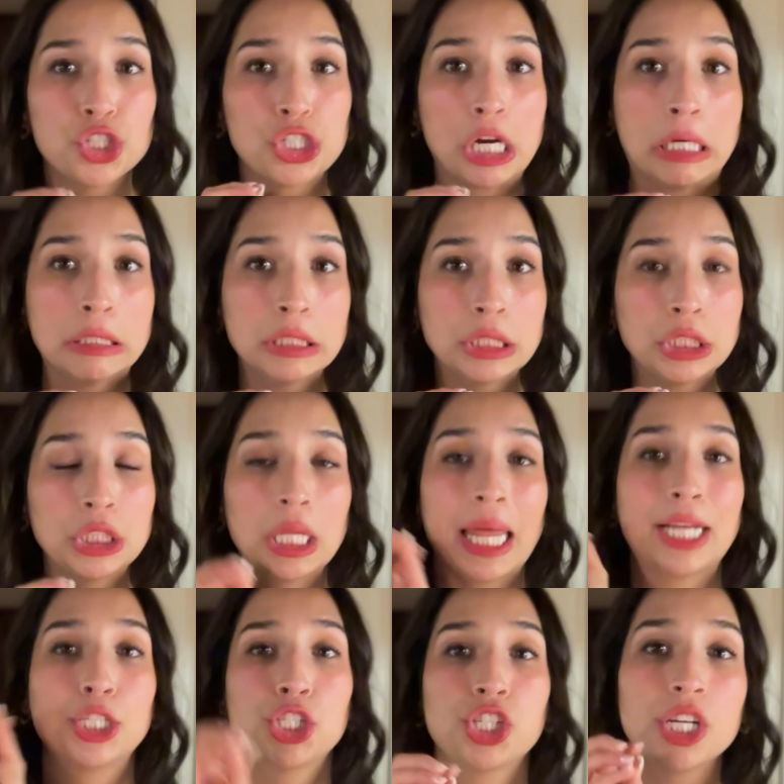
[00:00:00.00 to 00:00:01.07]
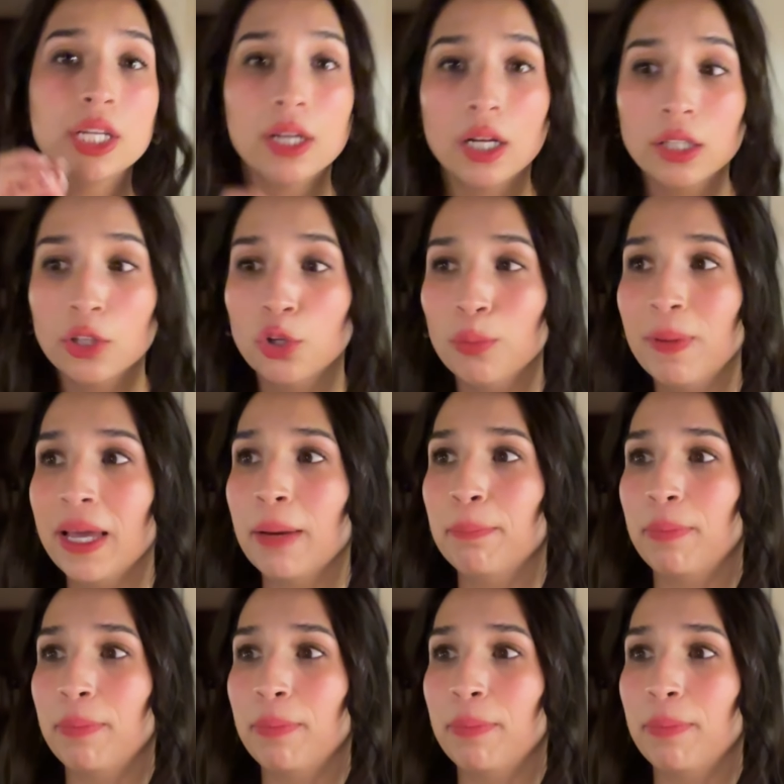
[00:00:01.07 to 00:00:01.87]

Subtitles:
just to like cheat a little bit.